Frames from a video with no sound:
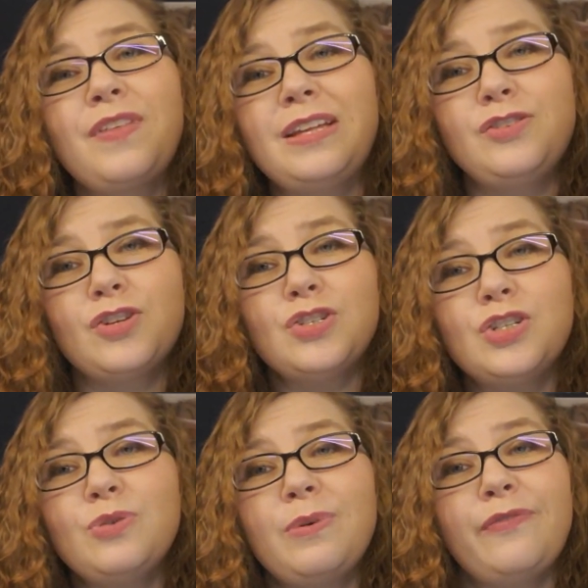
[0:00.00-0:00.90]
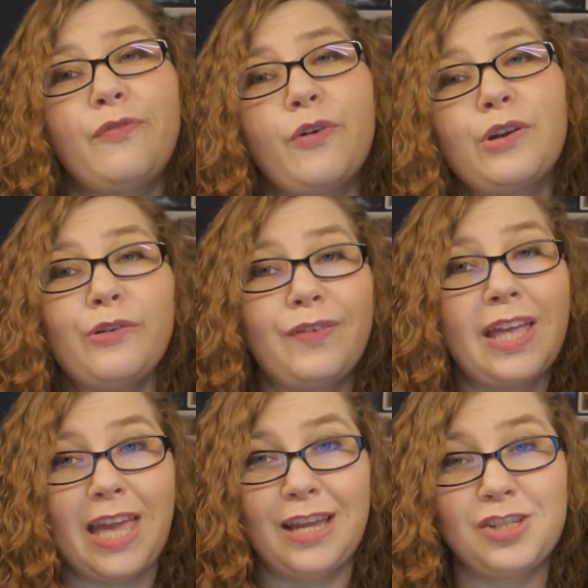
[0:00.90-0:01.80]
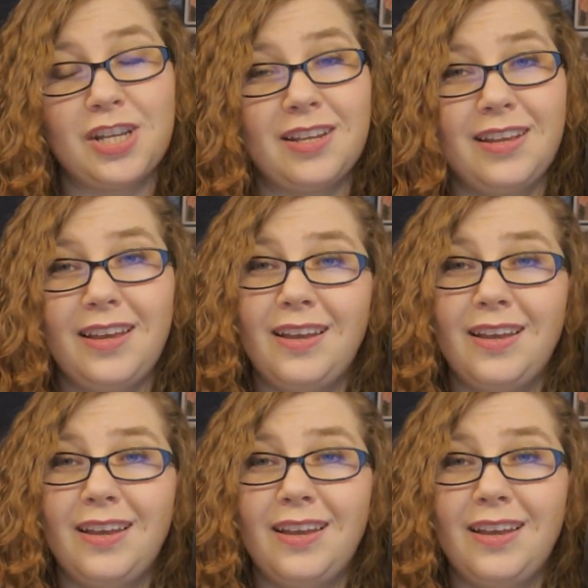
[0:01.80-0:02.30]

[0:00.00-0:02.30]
things you can do before your vacation.